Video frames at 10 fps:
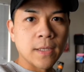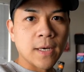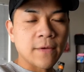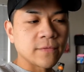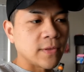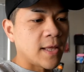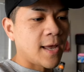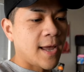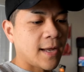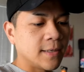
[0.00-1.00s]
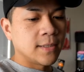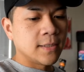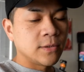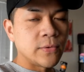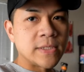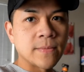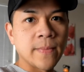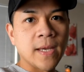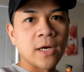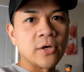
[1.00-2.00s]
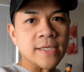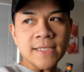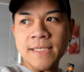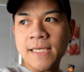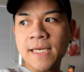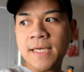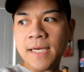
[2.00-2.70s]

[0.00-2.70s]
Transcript: And then after that, doing some errands,